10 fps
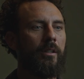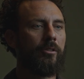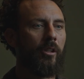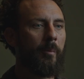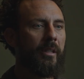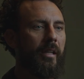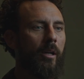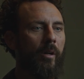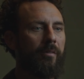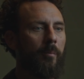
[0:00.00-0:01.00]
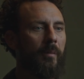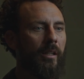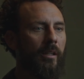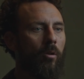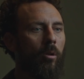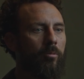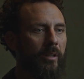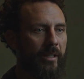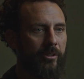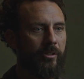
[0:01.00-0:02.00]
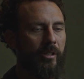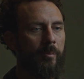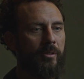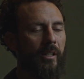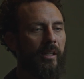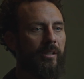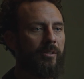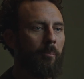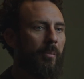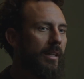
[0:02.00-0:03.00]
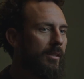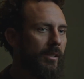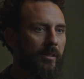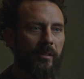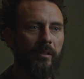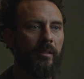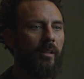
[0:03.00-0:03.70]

So the big takeaway from the cold relationships is be consistent.